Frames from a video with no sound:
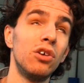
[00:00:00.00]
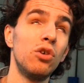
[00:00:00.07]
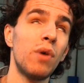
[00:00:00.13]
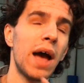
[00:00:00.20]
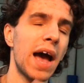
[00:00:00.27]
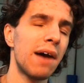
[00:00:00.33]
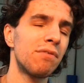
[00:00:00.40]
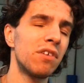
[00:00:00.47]

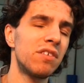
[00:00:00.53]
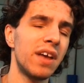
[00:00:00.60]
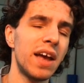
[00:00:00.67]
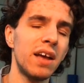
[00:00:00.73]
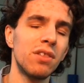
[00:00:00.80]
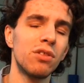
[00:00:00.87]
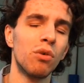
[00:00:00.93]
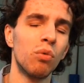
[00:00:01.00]
you have to
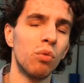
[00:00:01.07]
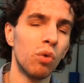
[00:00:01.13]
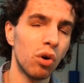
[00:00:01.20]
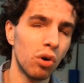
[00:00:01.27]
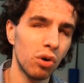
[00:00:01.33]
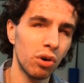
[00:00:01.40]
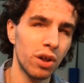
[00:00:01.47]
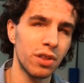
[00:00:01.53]
take the
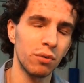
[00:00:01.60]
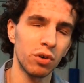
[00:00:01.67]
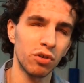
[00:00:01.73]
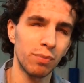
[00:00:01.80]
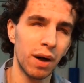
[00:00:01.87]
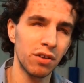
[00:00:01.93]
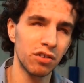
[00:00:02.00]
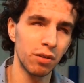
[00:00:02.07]
role and the
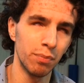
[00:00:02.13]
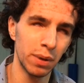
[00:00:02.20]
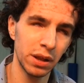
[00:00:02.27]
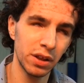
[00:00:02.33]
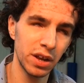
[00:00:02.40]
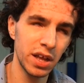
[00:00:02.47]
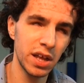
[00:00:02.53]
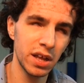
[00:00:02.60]

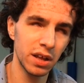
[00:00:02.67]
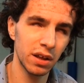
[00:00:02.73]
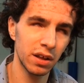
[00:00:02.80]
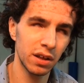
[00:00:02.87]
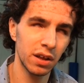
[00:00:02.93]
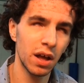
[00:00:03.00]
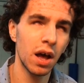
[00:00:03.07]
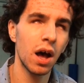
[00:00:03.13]
responsibility
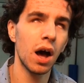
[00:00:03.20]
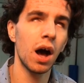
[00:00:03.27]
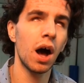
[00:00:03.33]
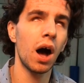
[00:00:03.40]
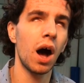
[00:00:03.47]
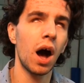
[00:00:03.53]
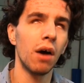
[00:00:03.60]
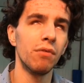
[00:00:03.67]

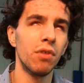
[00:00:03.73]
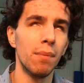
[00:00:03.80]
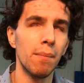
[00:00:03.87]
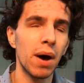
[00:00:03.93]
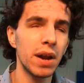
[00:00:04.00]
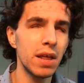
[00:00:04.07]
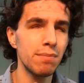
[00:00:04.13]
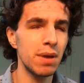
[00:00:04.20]
of the
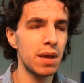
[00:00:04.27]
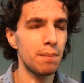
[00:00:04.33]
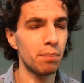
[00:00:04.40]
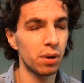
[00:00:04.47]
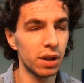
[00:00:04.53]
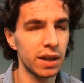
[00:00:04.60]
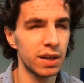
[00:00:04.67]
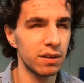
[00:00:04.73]
money
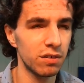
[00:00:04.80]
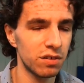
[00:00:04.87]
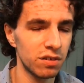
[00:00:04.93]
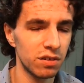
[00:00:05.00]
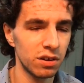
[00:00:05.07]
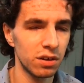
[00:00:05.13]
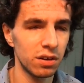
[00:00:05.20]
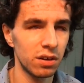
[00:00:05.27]
being
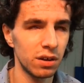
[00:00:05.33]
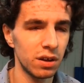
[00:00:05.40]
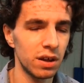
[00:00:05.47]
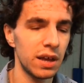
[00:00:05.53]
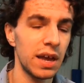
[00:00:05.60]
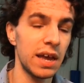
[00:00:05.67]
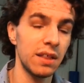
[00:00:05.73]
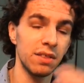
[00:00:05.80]
placed
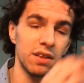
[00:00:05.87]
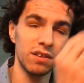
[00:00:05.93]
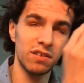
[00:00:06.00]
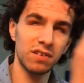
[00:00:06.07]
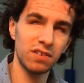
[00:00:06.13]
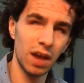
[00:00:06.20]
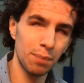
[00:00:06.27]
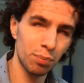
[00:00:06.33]
in
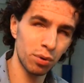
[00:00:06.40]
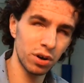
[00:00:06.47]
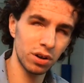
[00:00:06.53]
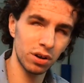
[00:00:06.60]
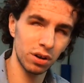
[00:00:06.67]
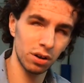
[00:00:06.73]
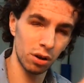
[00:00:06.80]
this separate